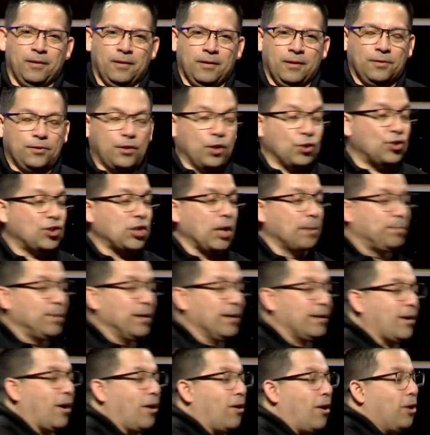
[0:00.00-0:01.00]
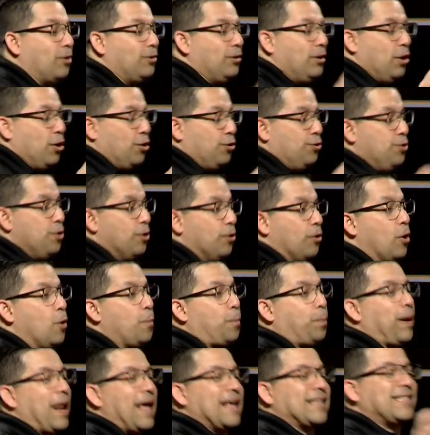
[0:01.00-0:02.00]
There's something called
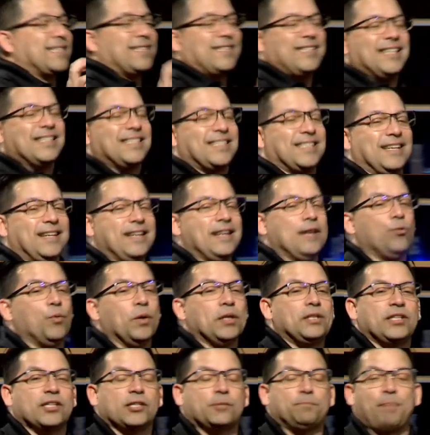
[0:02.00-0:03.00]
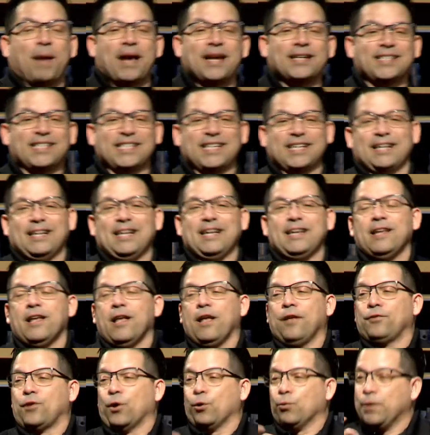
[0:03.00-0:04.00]
neuroplasticity, which is basically
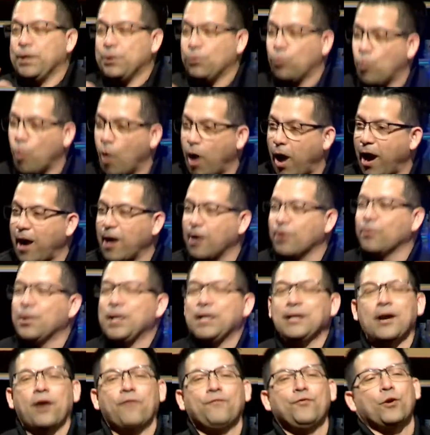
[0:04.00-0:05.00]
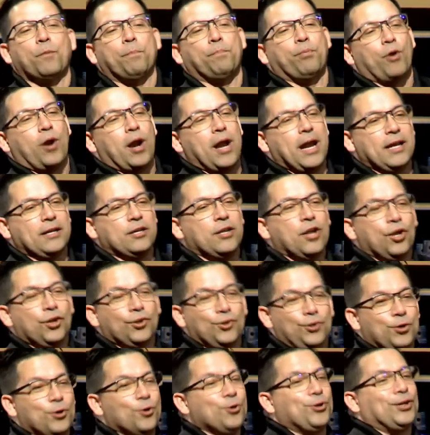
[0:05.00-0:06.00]
the rewiring of your brain.
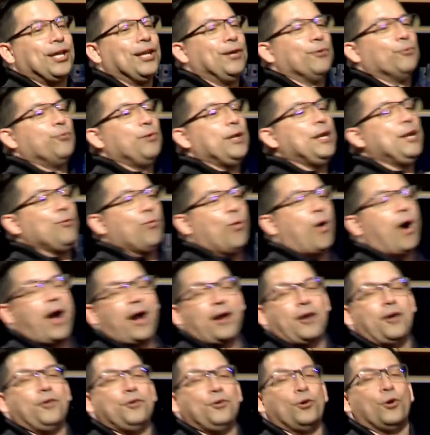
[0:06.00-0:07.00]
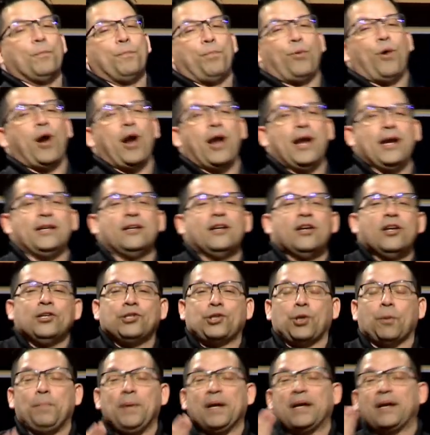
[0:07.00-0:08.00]
You can rewire your brain to
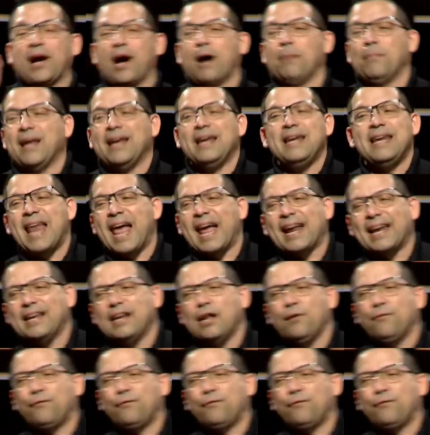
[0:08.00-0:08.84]
become a negative